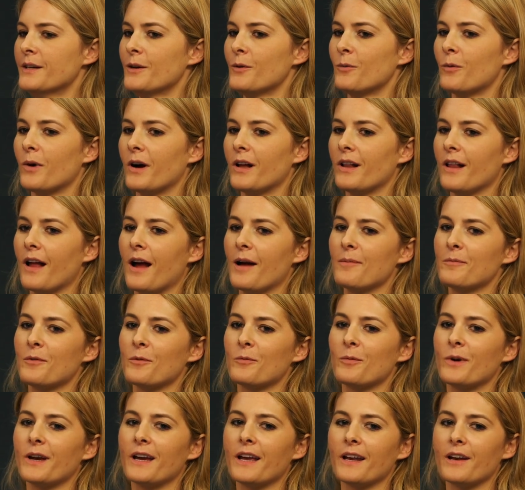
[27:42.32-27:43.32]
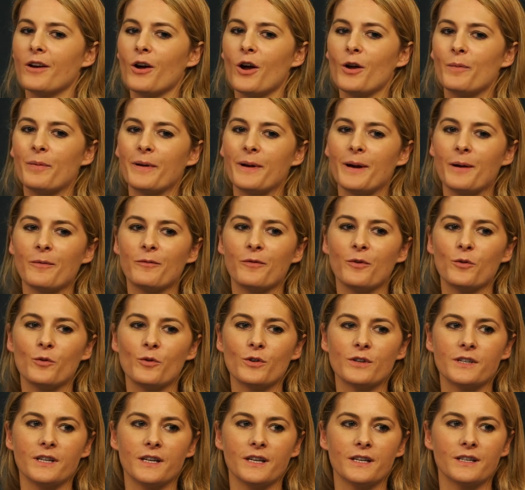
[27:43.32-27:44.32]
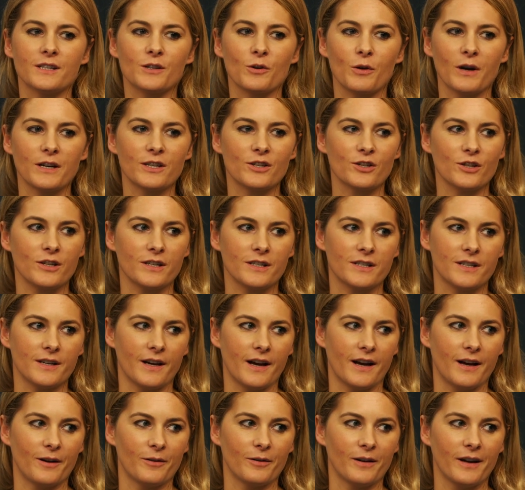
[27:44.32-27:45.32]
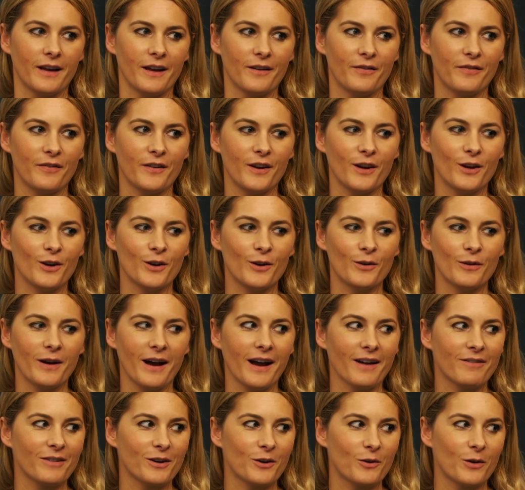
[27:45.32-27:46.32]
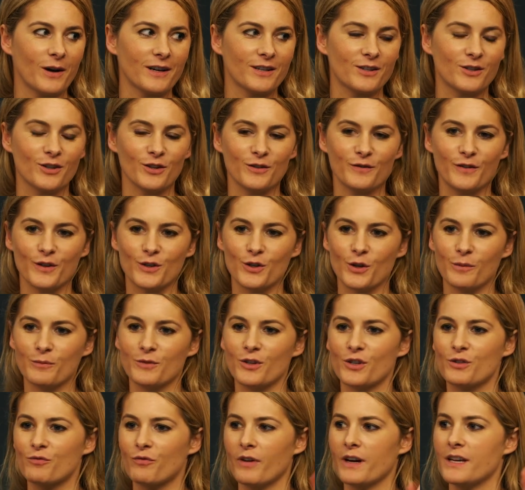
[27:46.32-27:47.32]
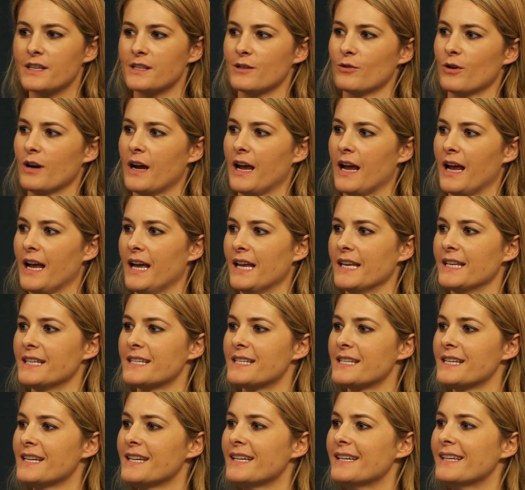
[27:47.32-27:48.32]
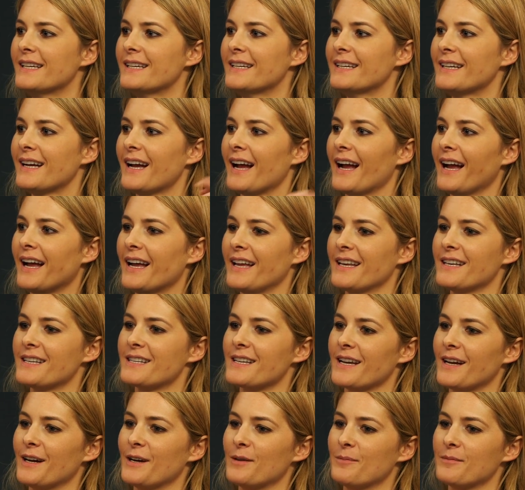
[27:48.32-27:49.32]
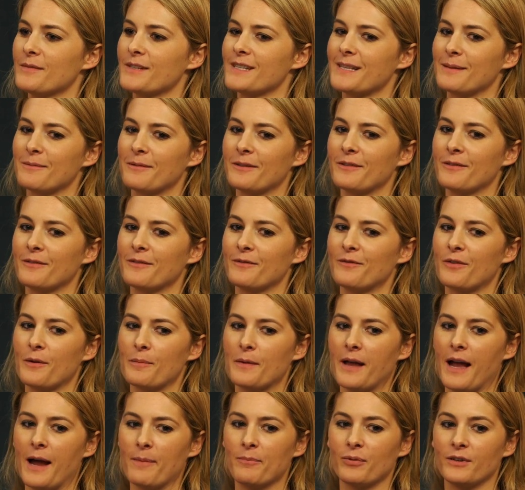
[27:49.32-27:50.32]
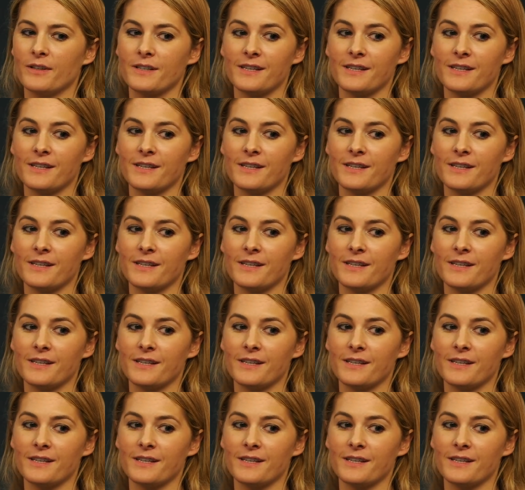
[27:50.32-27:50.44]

Well, we're going to open up for audience questions now. If you have a question for Tom, just raise your hand, and someone from the Apple